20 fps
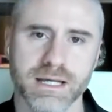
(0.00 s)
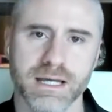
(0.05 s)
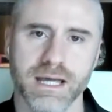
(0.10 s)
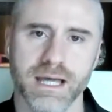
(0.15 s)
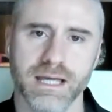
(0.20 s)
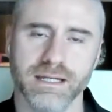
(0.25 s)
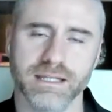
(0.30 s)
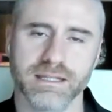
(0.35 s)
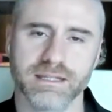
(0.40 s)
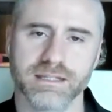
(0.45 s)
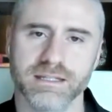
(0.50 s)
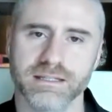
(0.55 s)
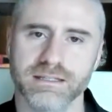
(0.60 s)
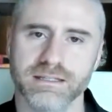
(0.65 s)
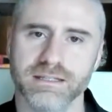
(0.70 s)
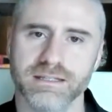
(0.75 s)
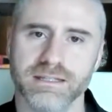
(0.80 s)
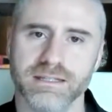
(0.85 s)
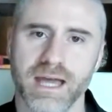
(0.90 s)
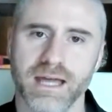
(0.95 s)
And I think
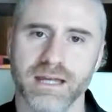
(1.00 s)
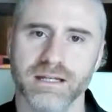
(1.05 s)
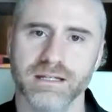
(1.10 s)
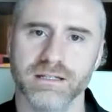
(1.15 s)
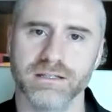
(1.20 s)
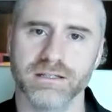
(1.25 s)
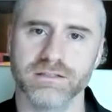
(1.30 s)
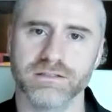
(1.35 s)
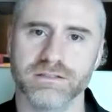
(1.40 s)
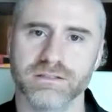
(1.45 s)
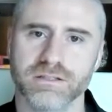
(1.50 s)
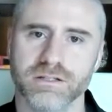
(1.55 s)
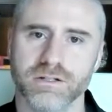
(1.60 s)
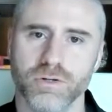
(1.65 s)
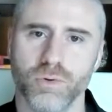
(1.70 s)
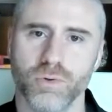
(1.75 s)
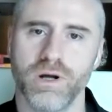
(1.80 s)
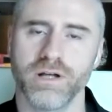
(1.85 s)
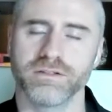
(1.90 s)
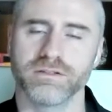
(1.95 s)
that that is
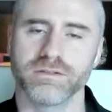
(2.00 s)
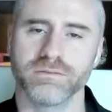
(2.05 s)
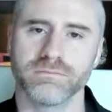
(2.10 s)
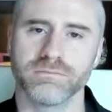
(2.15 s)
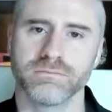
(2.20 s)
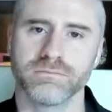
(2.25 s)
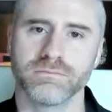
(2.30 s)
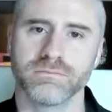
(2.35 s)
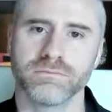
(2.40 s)
quantum.